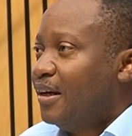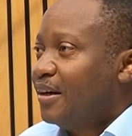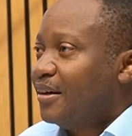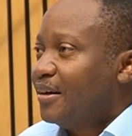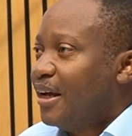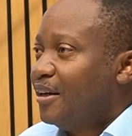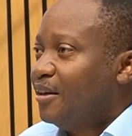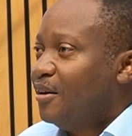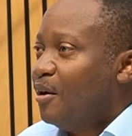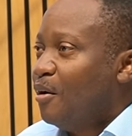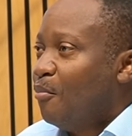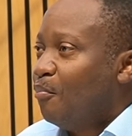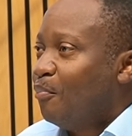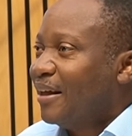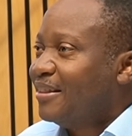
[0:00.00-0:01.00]
Right?
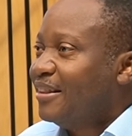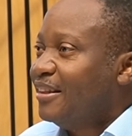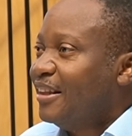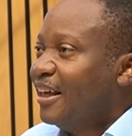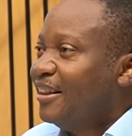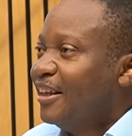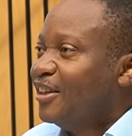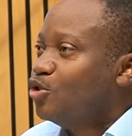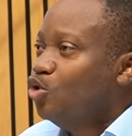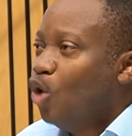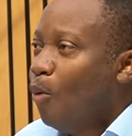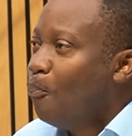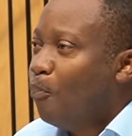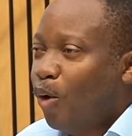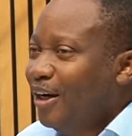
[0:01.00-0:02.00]
But there's no
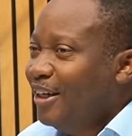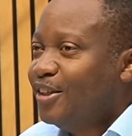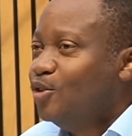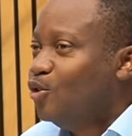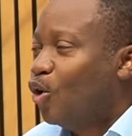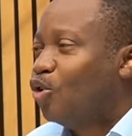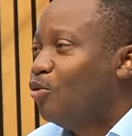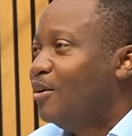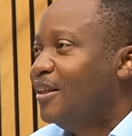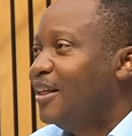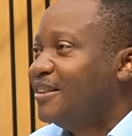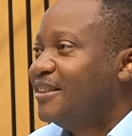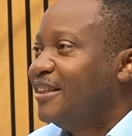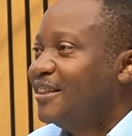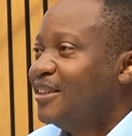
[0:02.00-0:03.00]
policy document
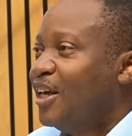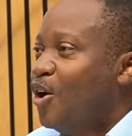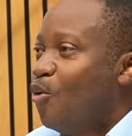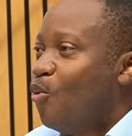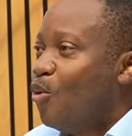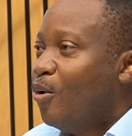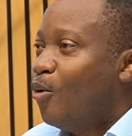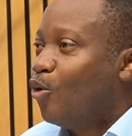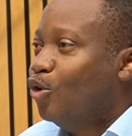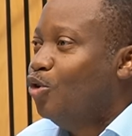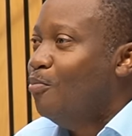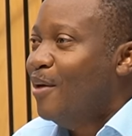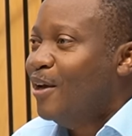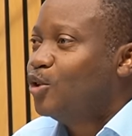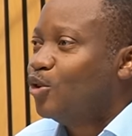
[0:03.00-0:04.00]
that says we were going to
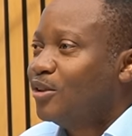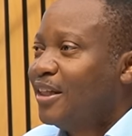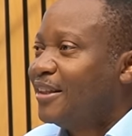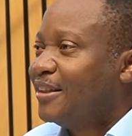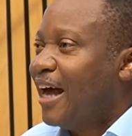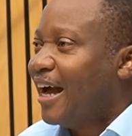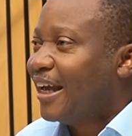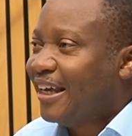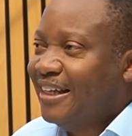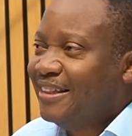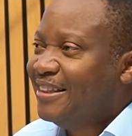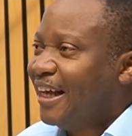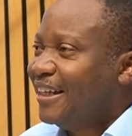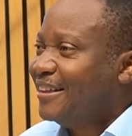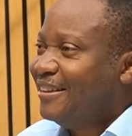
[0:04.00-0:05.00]
make sure that our kids
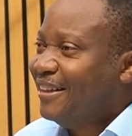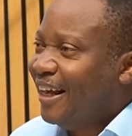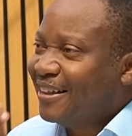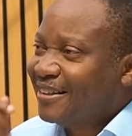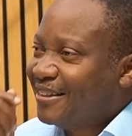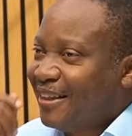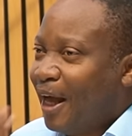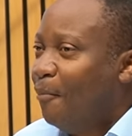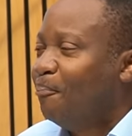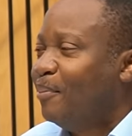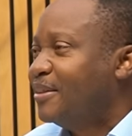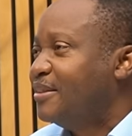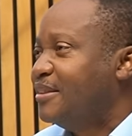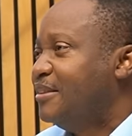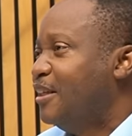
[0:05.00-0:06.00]
are as dumb
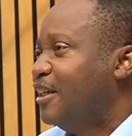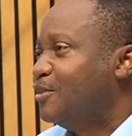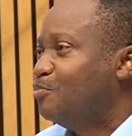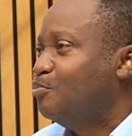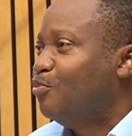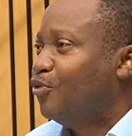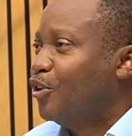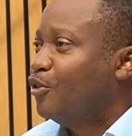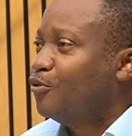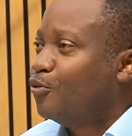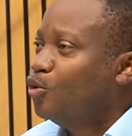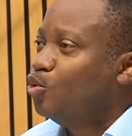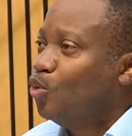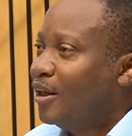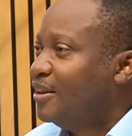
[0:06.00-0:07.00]
as
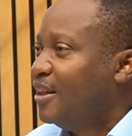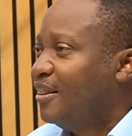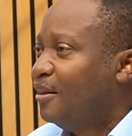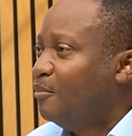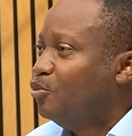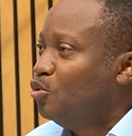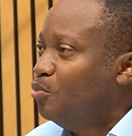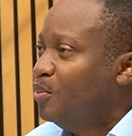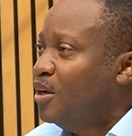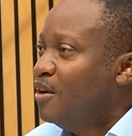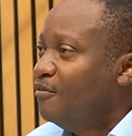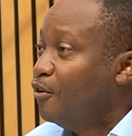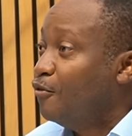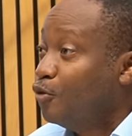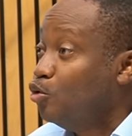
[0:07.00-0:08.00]
Verwoerd wanted them to be.
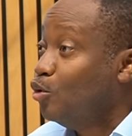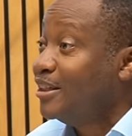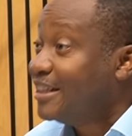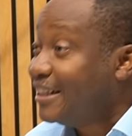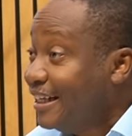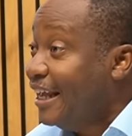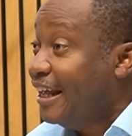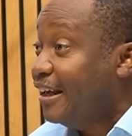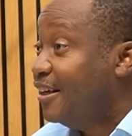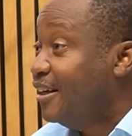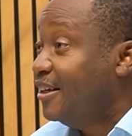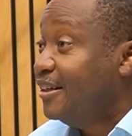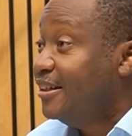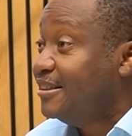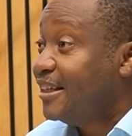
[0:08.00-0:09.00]
Yeah. Verwoerd was clear.
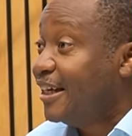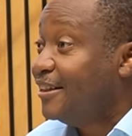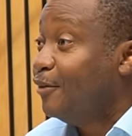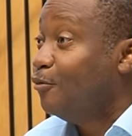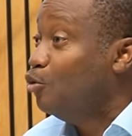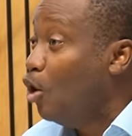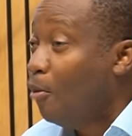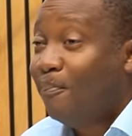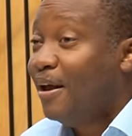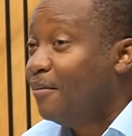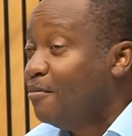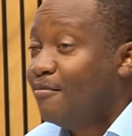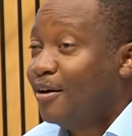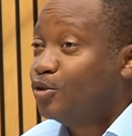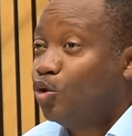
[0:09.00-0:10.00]
Yeah. He said that no black
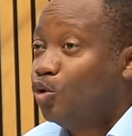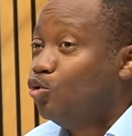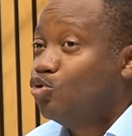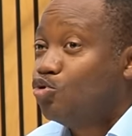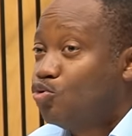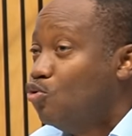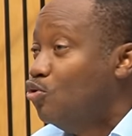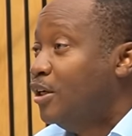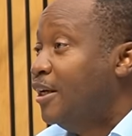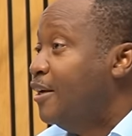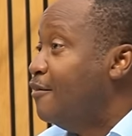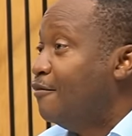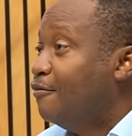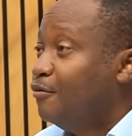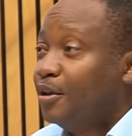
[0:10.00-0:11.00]
people must go to school
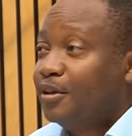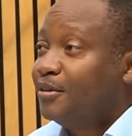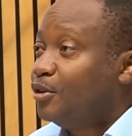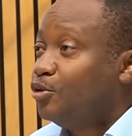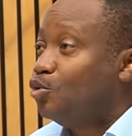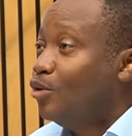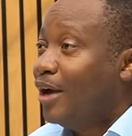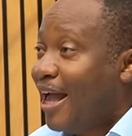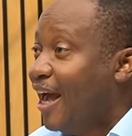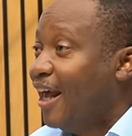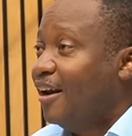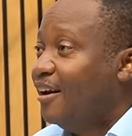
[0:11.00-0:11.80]
to hell.